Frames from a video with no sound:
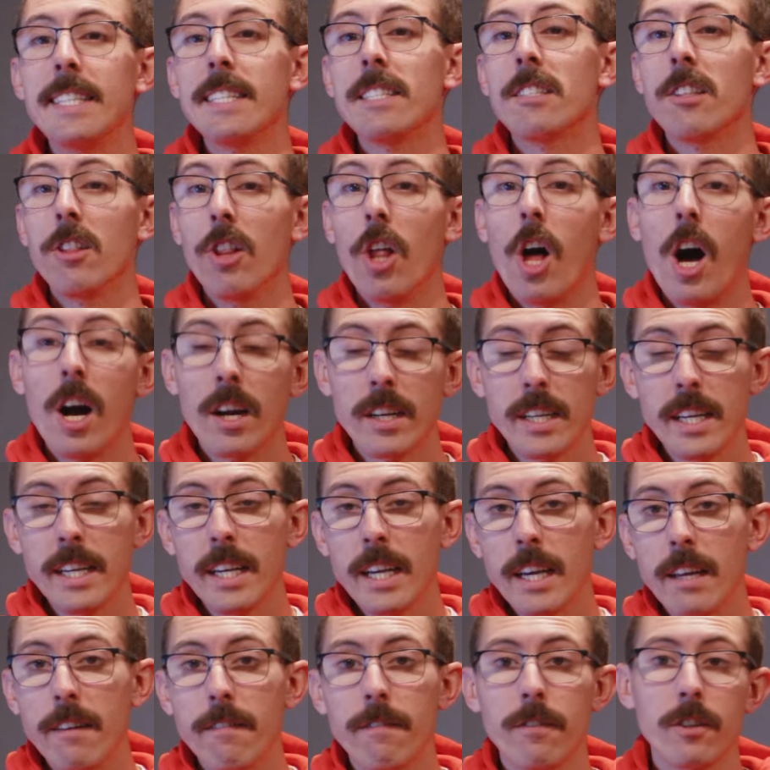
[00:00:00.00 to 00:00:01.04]
is locking
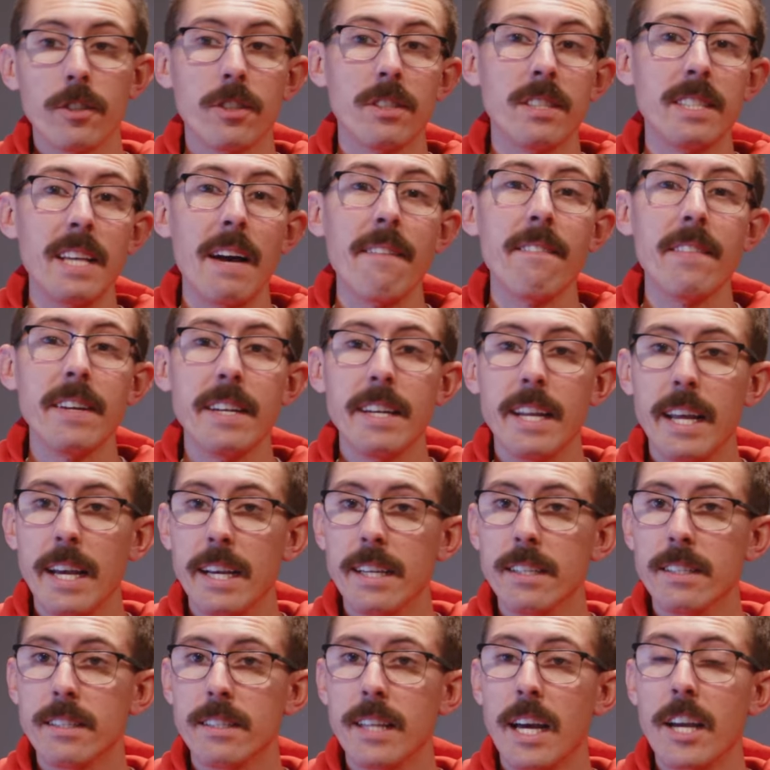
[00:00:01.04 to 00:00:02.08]
in for 7
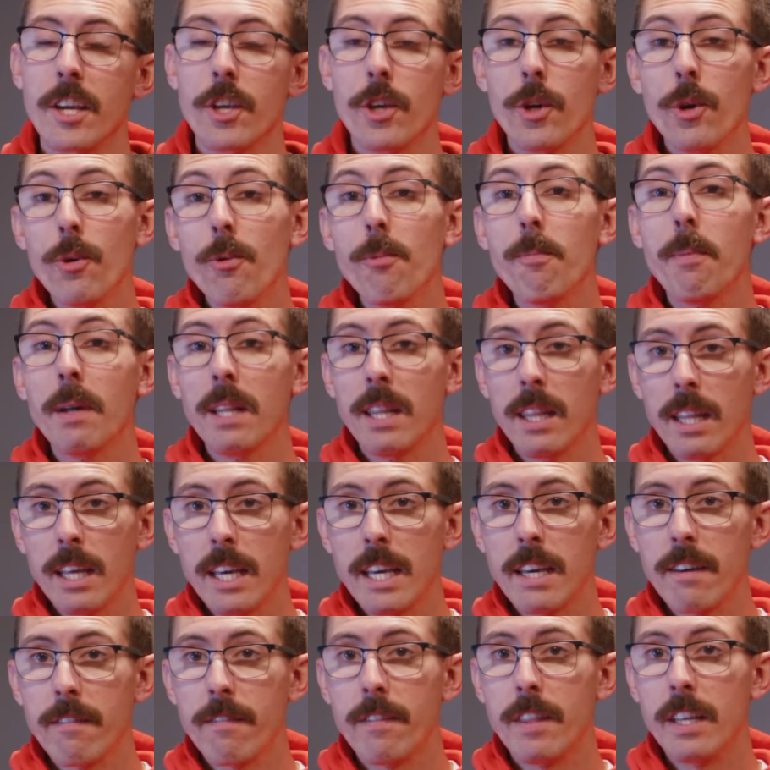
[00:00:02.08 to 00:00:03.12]
days that you
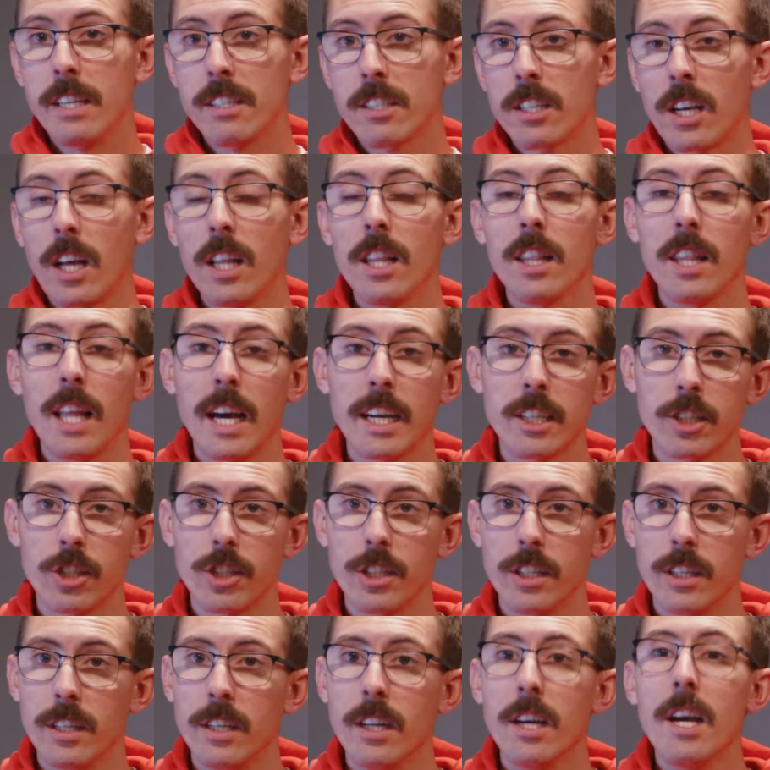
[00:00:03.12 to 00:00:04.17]
believe this
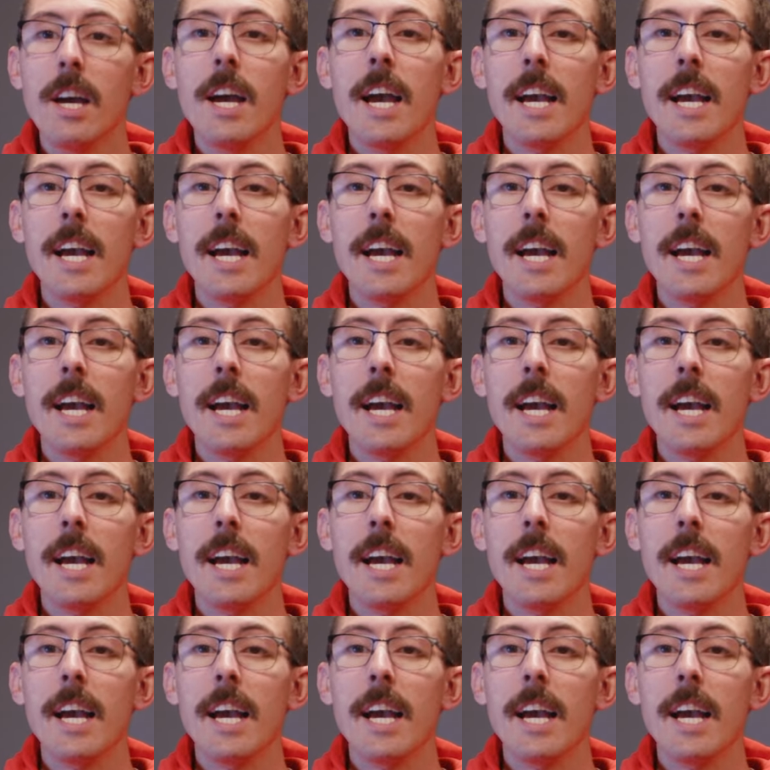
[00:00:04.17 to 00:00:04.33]
collection